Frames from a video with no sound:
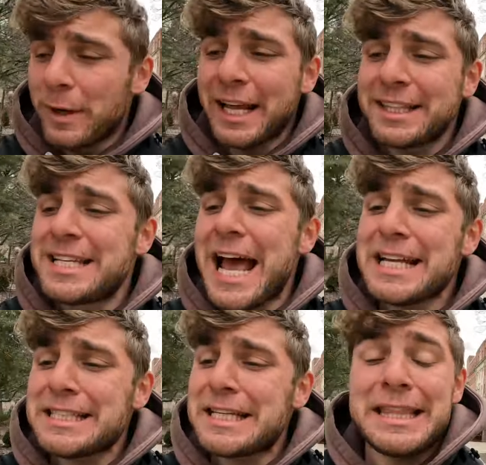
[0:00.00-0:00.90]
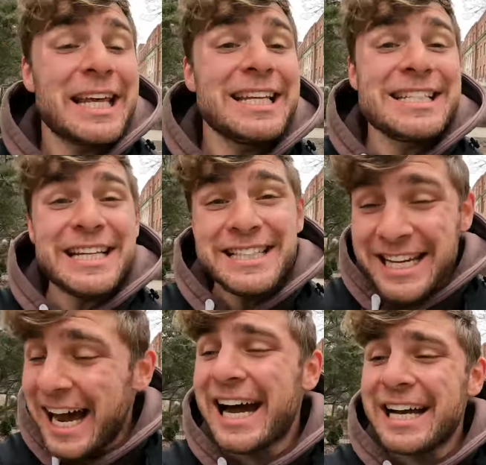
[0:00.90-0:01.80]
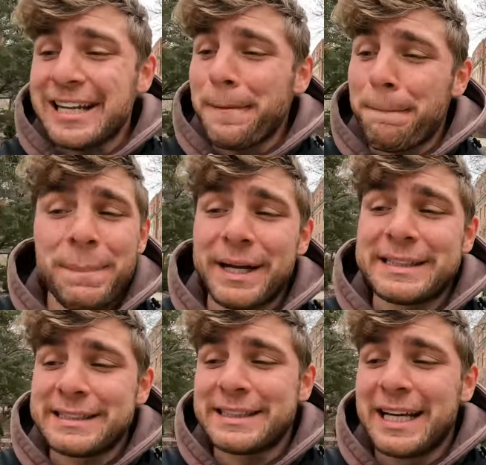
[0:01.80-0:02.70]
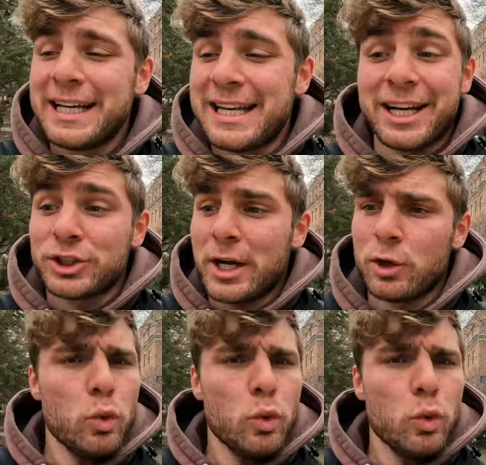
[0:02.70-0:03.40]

we got the task. That is a tiny, but not a shiny.